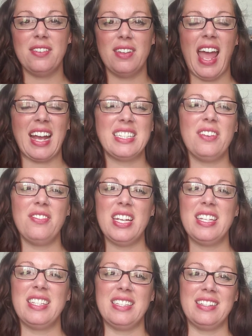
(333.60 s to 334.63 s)

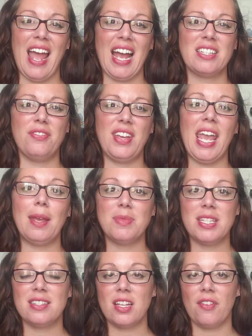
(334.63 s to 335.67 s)
activities and active games
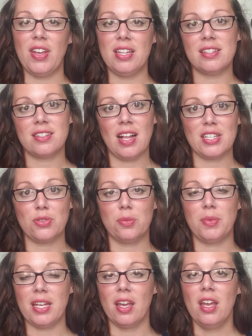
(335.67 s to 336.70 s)
and stuff in this classroom,
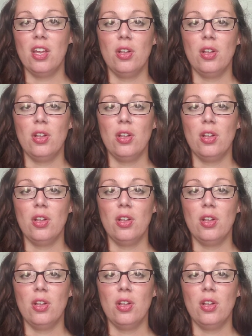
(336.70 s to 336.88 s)
like